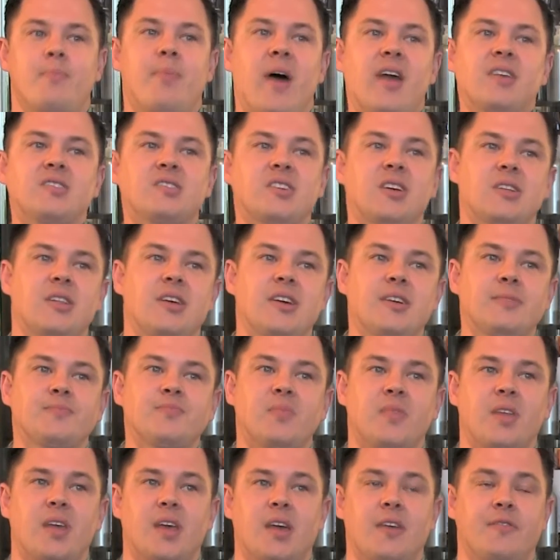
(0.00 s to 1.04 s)

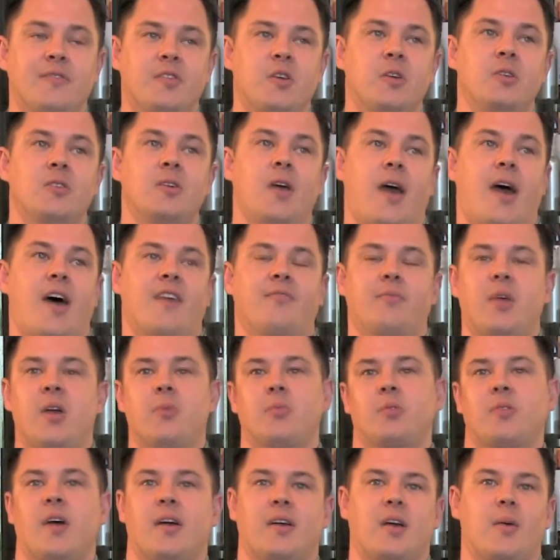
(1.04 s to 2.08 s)
Basically, if you have
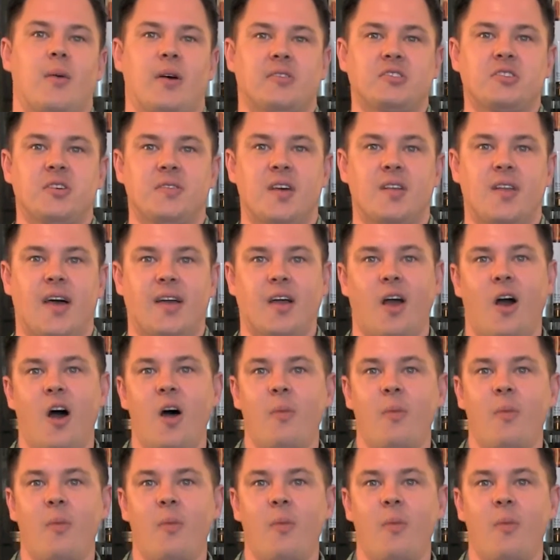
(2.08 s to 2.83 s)
people that come up to you and they're like,